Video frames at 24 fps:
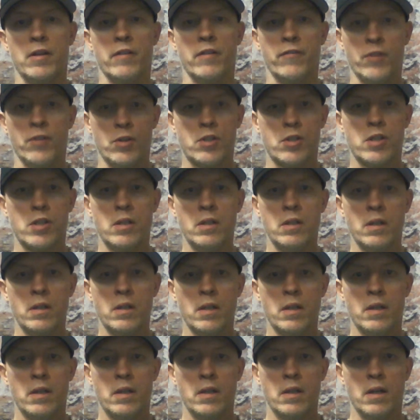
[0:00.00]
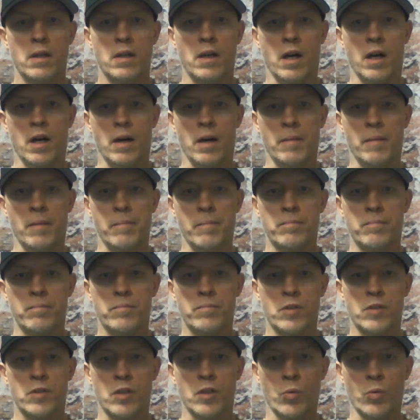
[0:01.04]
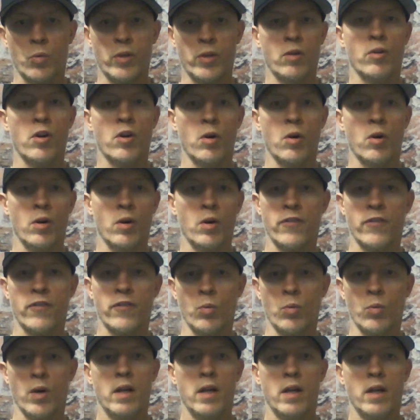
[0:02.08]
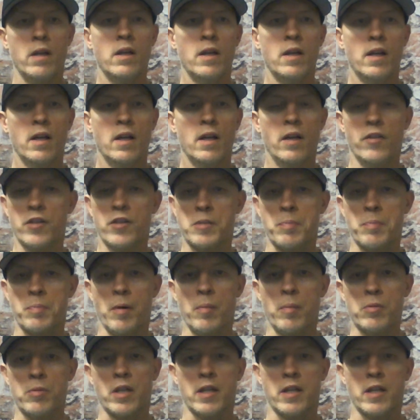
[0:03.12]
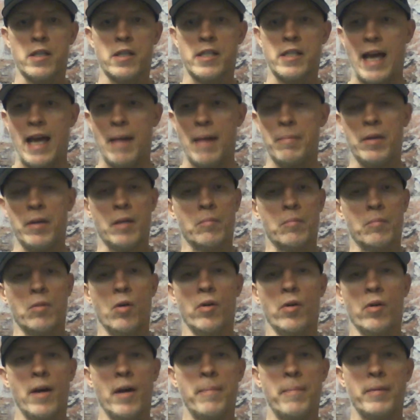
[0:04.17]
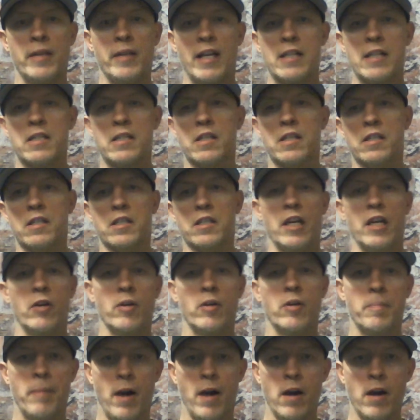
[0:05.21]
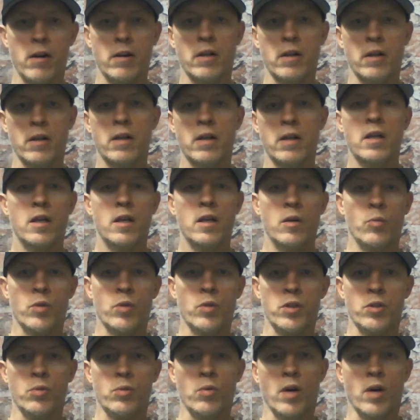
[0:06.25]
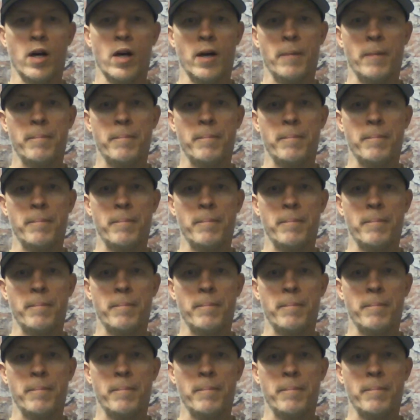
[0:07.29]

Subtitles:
the future. We don't know if and when this bubble's going to stop being blown up, and that's the scary part when you